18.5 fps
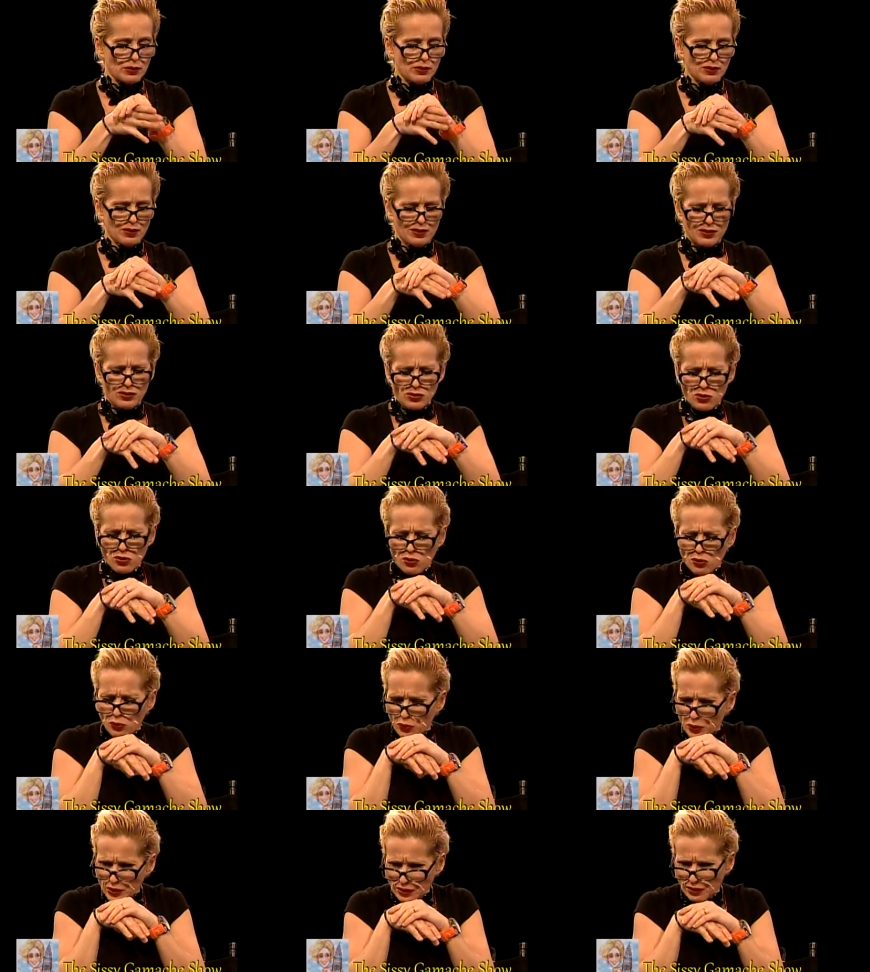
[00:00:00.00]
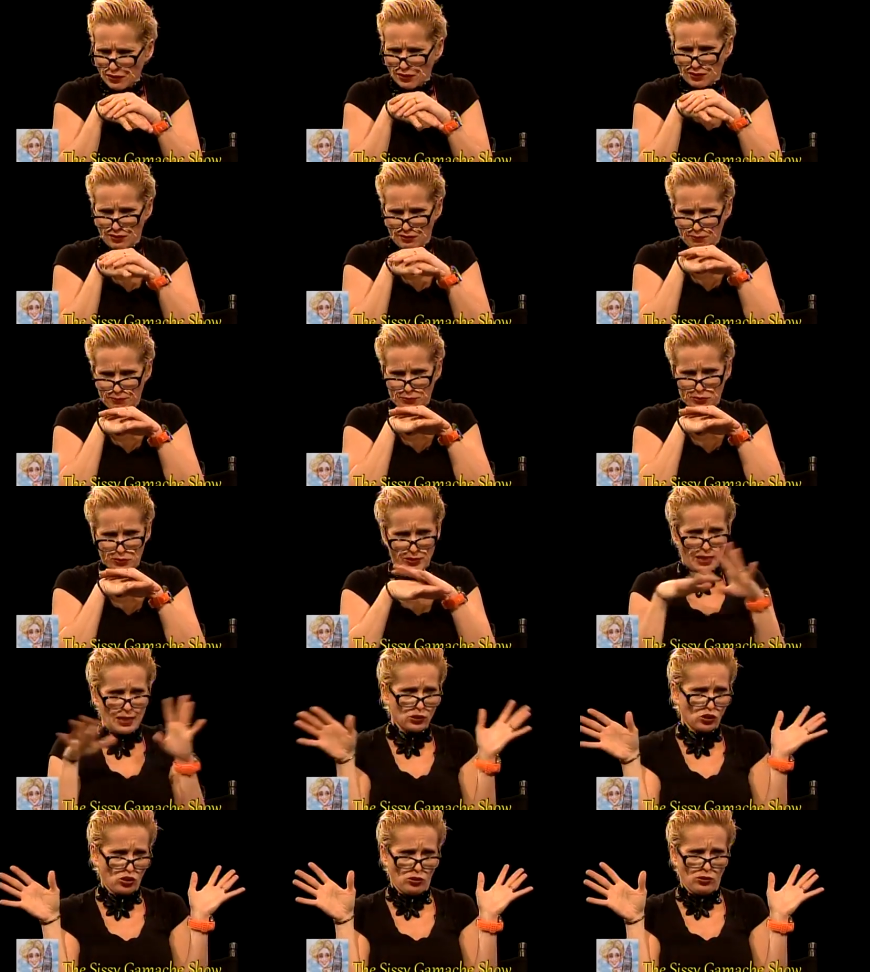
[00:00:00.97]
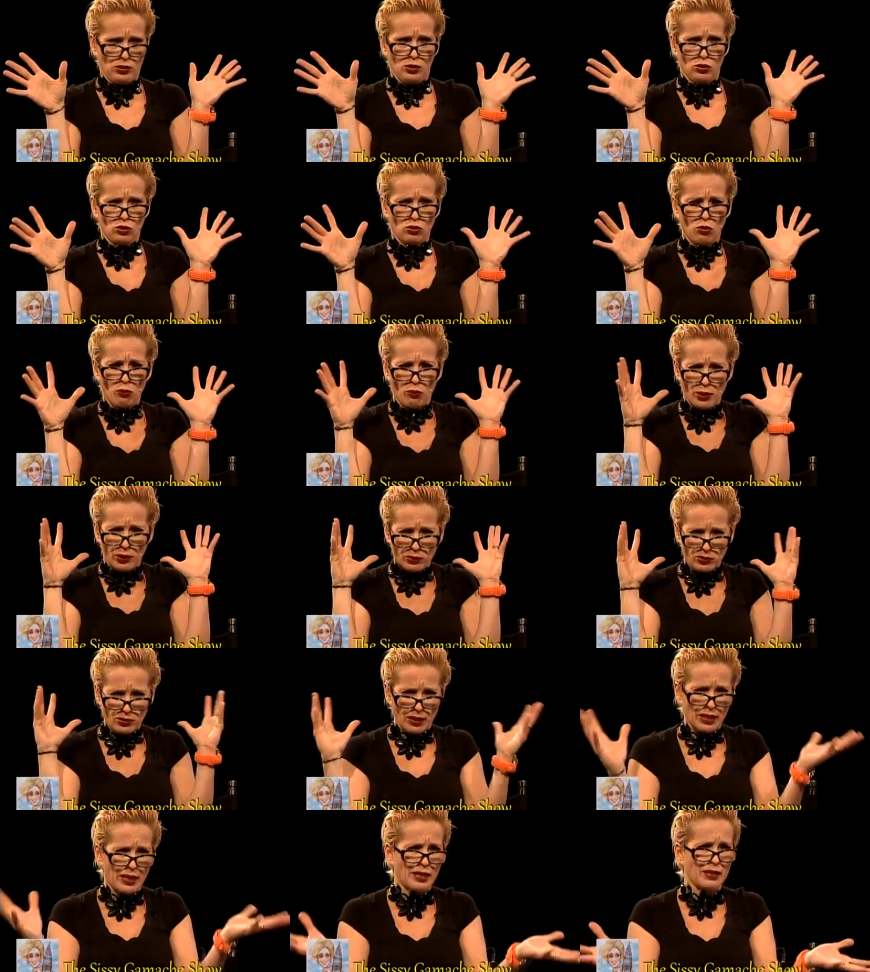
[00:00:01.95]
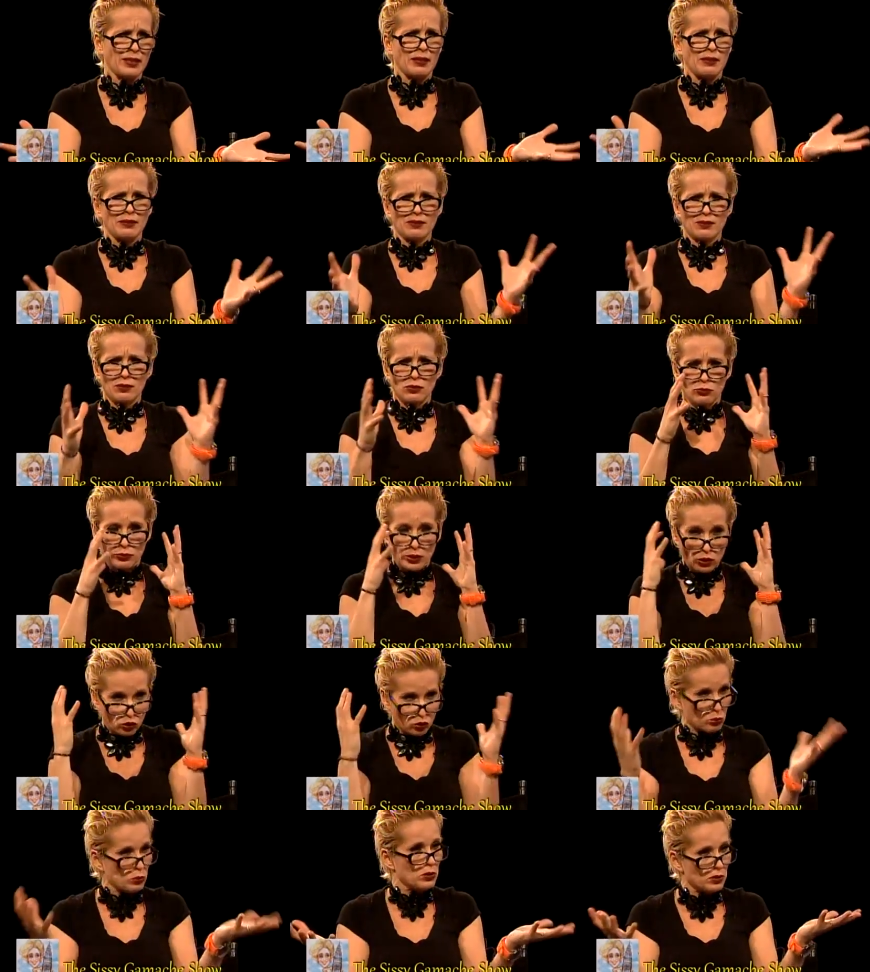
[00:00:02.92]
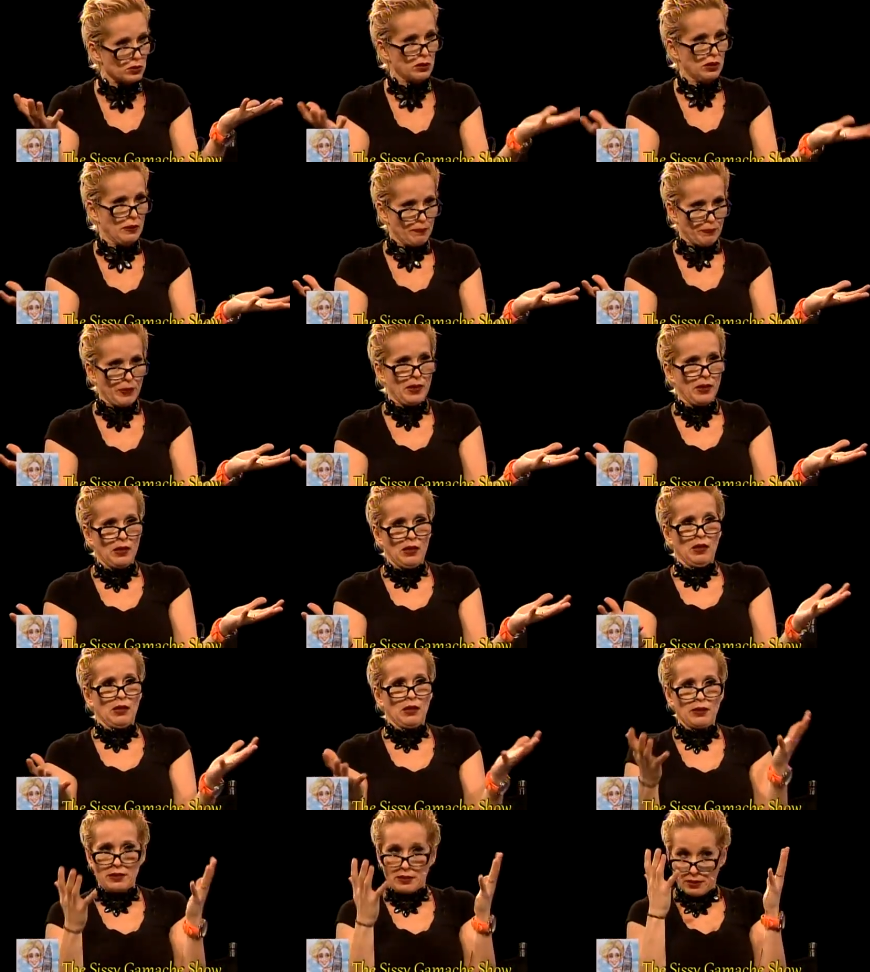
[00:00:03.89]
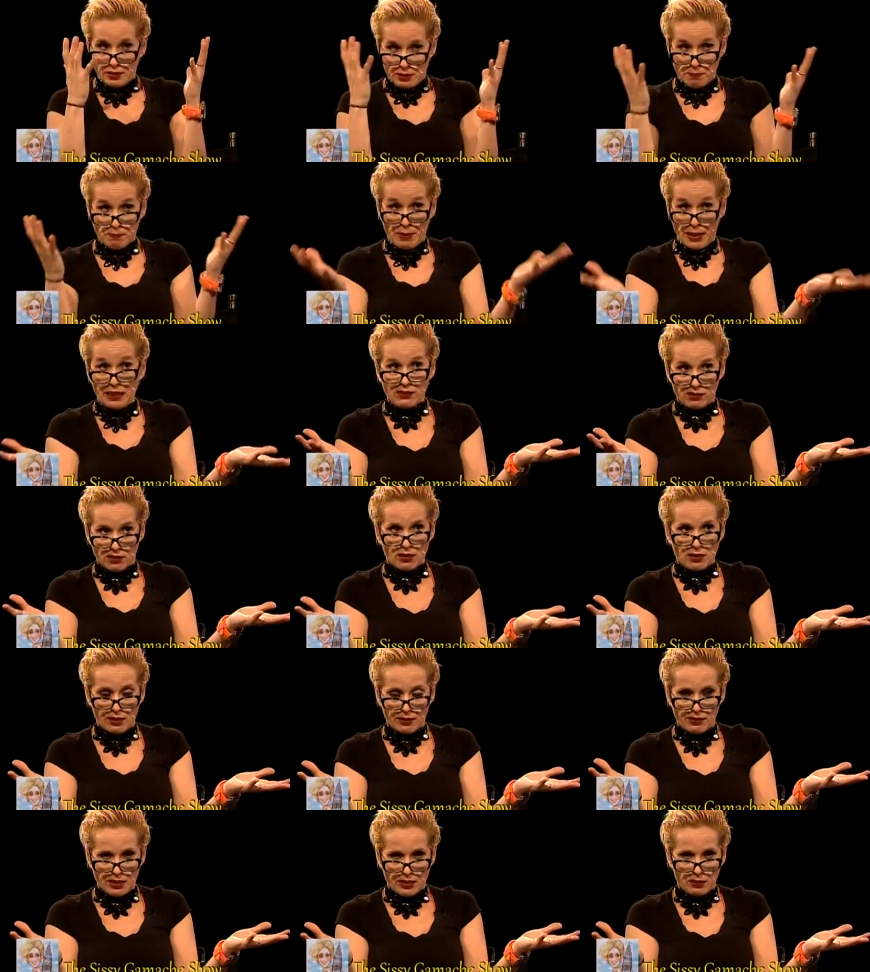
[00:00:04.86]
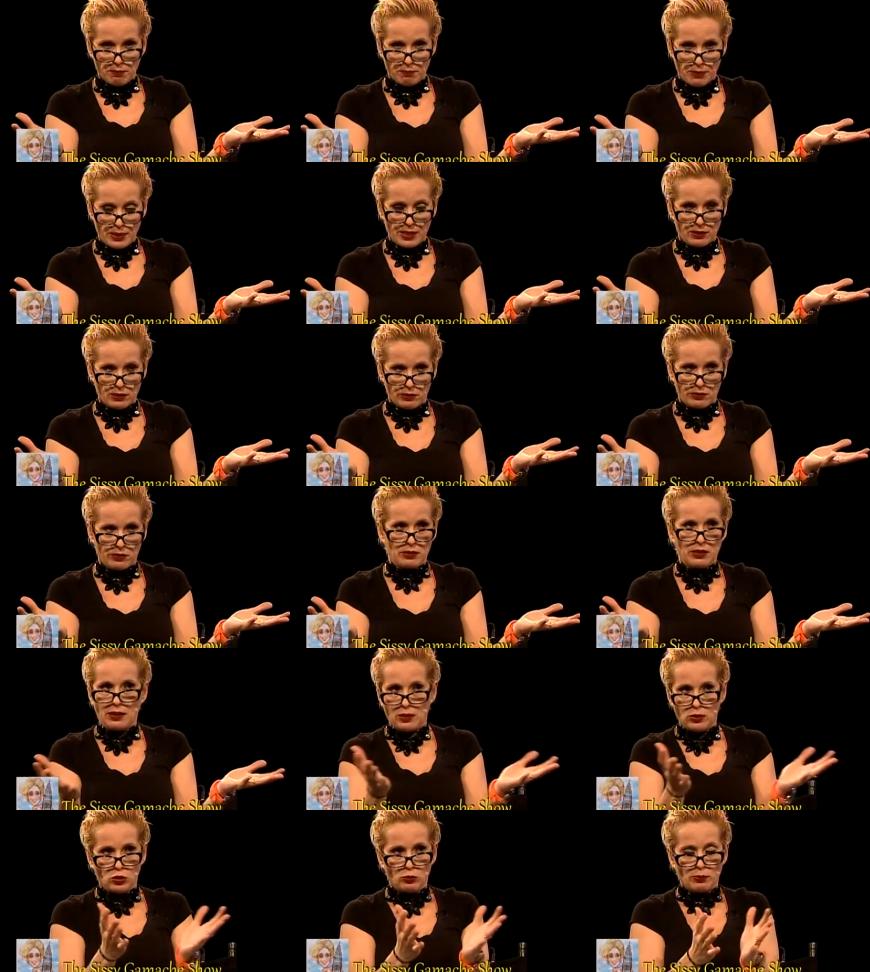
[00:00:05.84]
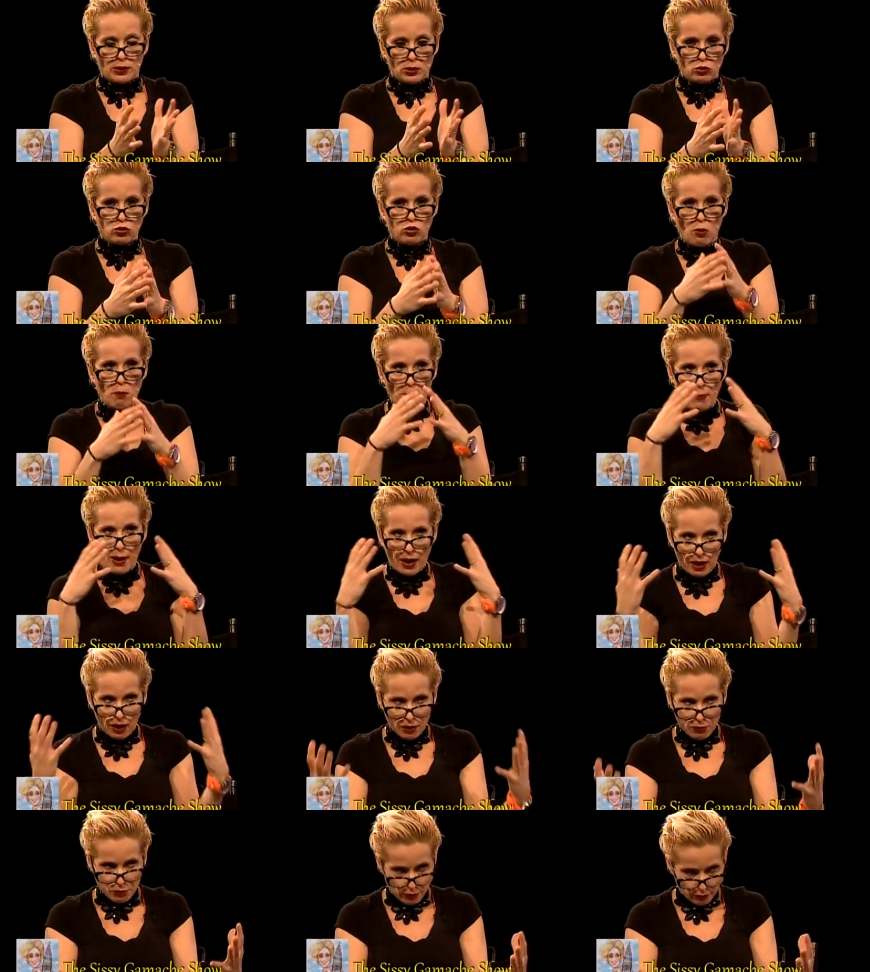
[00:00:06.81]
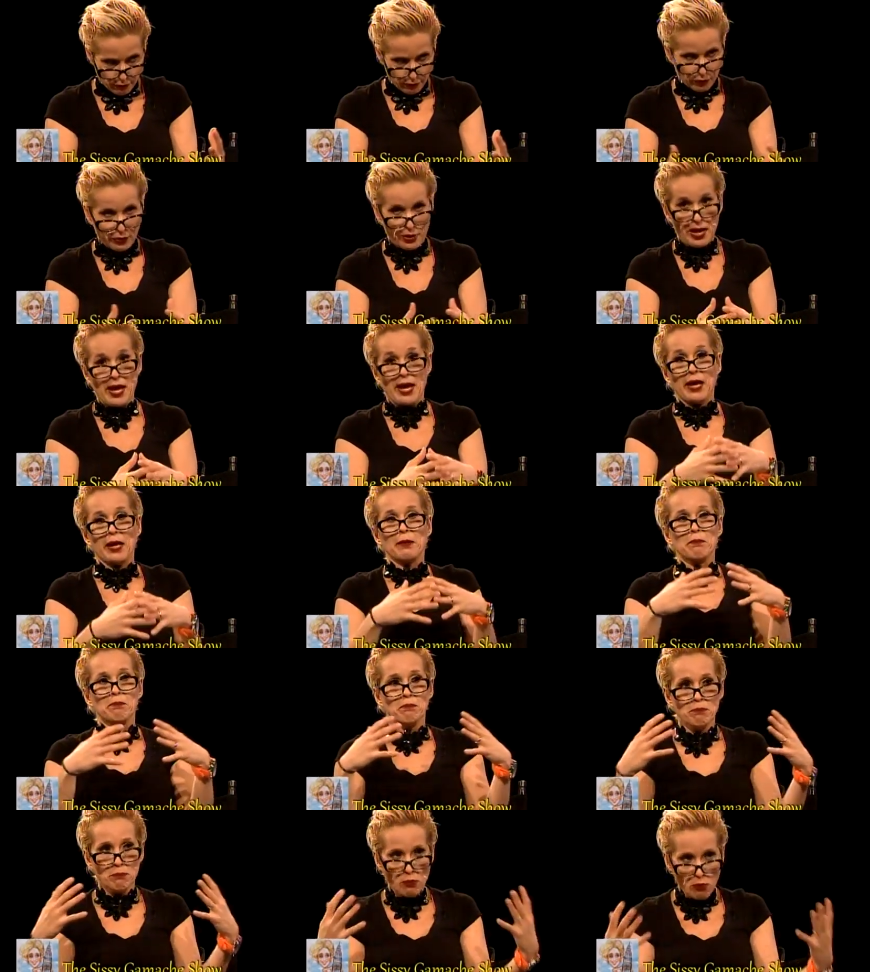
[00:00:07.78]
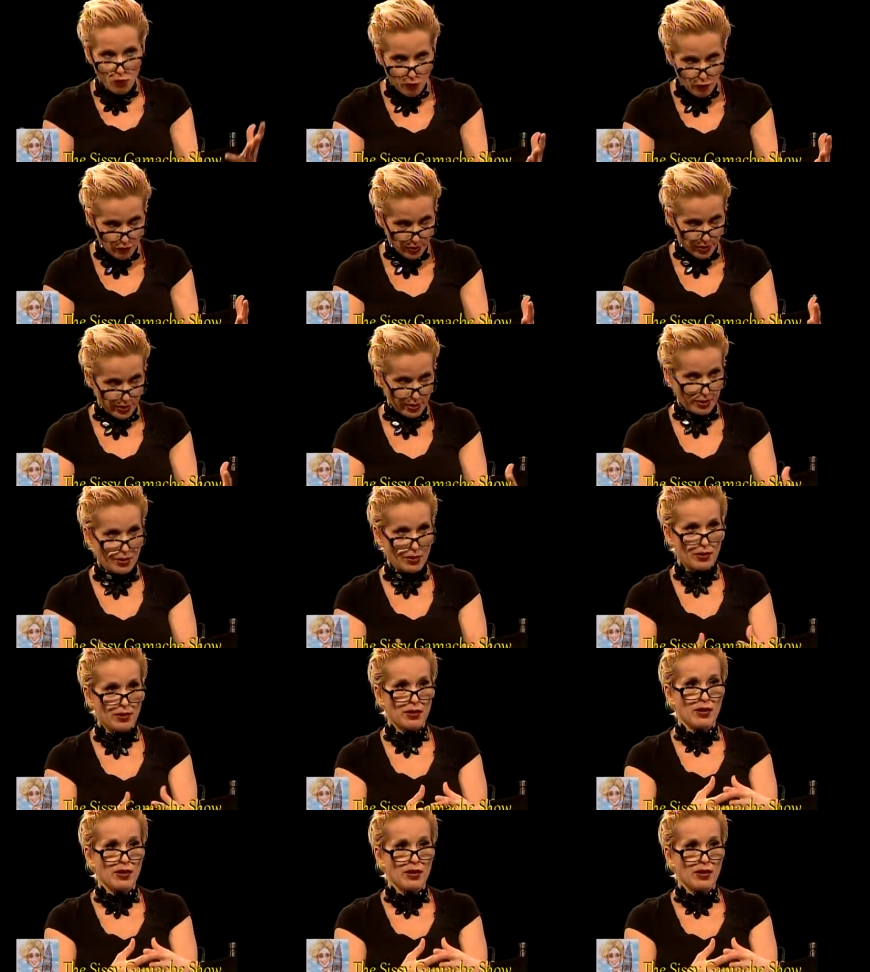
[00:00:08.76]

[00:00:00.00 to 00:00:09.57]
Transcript: it's an exquisite production. It's so well done and it's a ritual, wow. literally, basically taking place on stage. But it's so powerful and moving